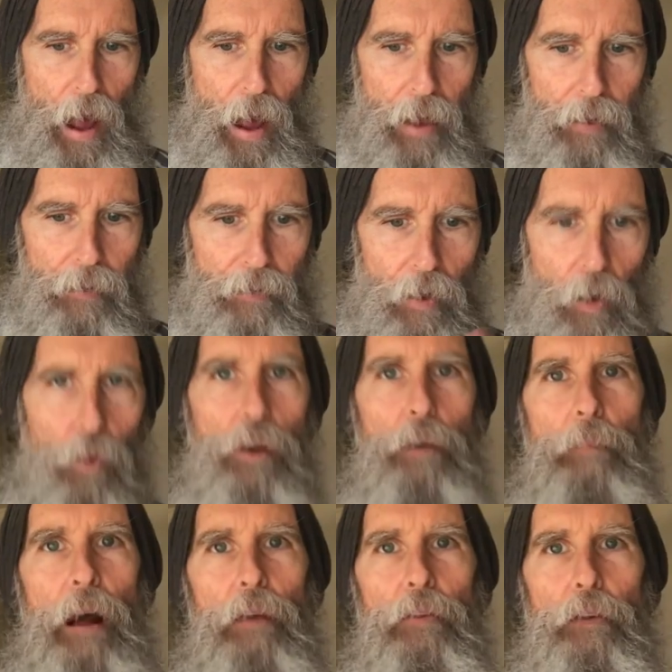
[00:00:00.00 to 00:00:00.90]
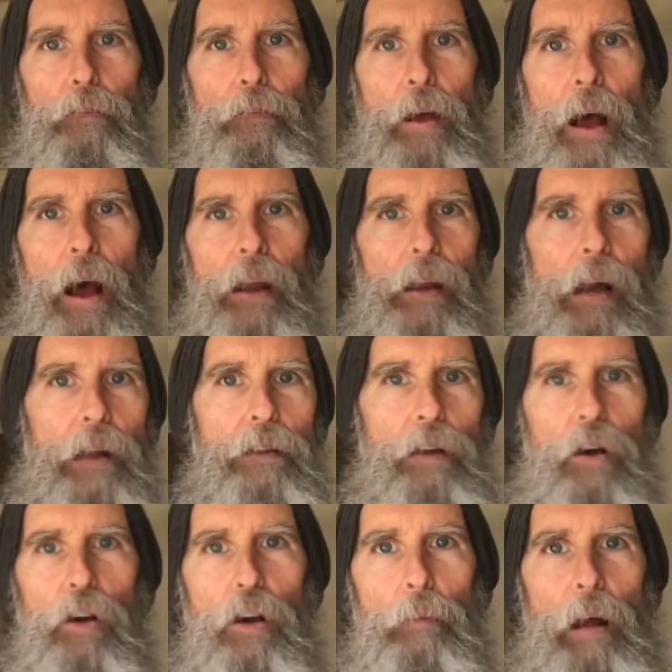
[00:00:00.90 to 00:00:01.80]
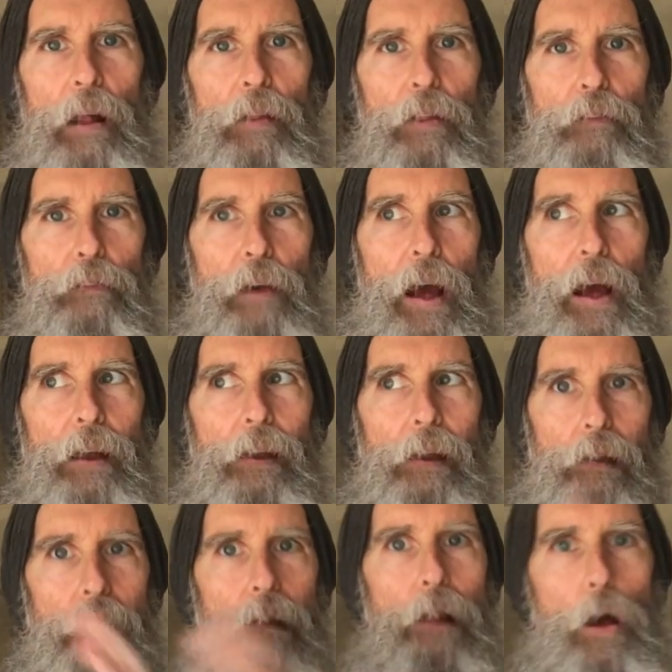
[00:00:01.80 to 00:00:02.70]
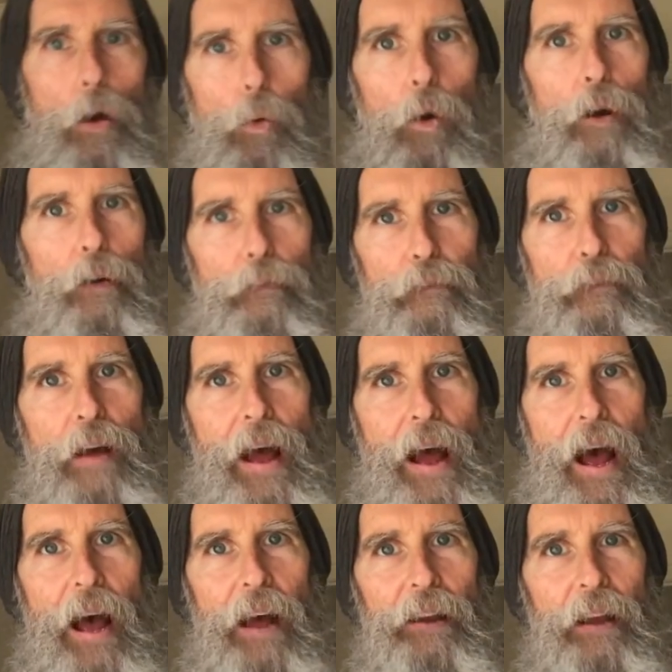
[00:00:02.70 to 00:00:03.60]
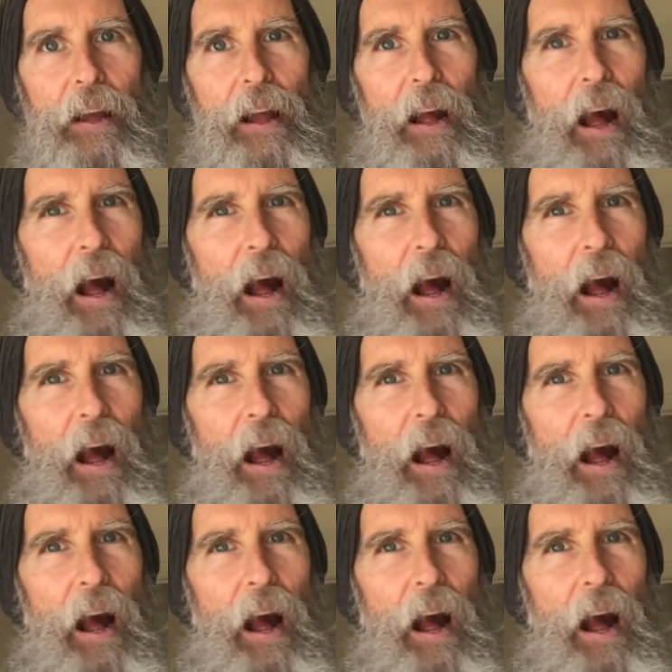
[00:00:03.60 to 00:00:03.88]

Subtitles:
I talk about the fat, and I talk about the fact lower fat.